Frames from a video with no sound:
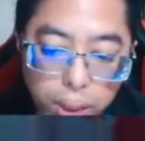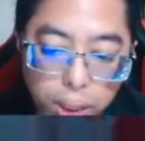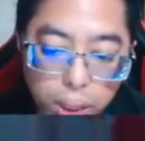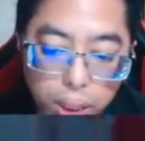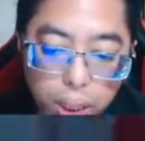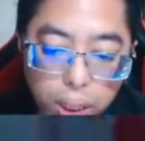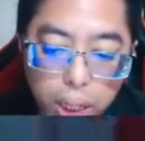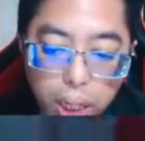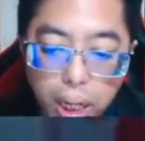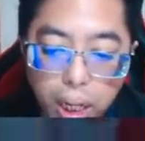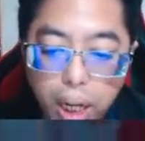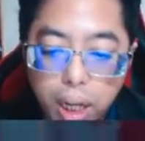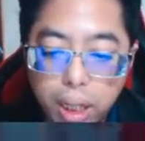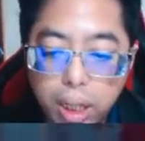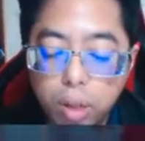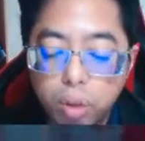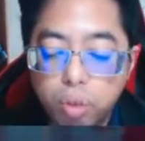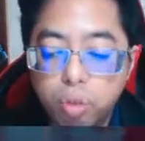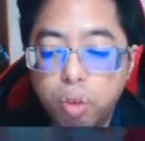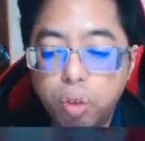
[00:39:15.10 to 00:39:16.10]
Okay,
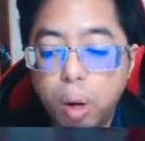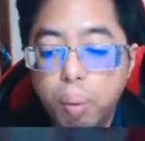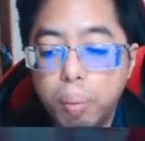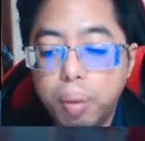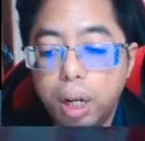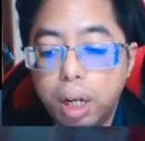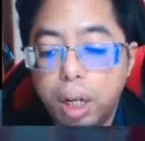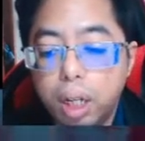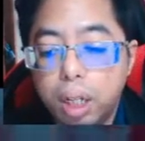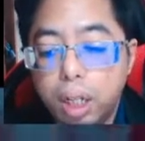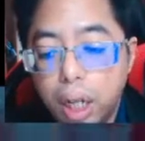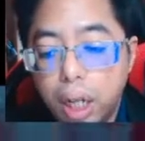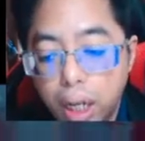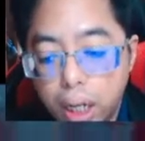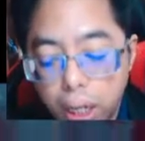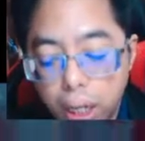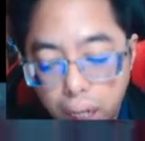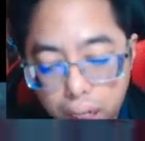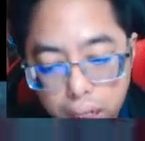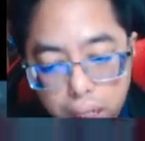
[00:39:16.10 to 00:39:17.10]
they'll form yet
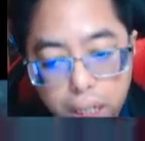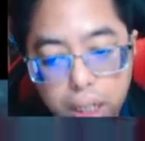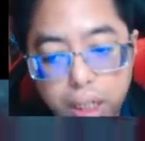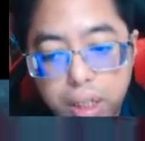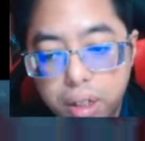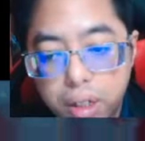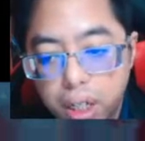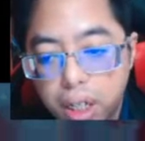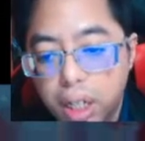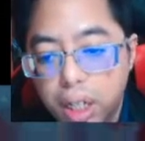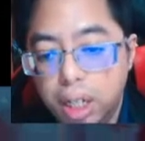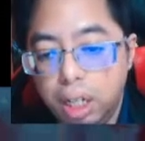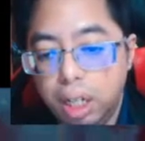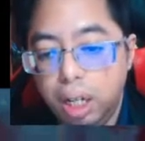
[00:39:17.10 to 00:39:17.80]
another tree.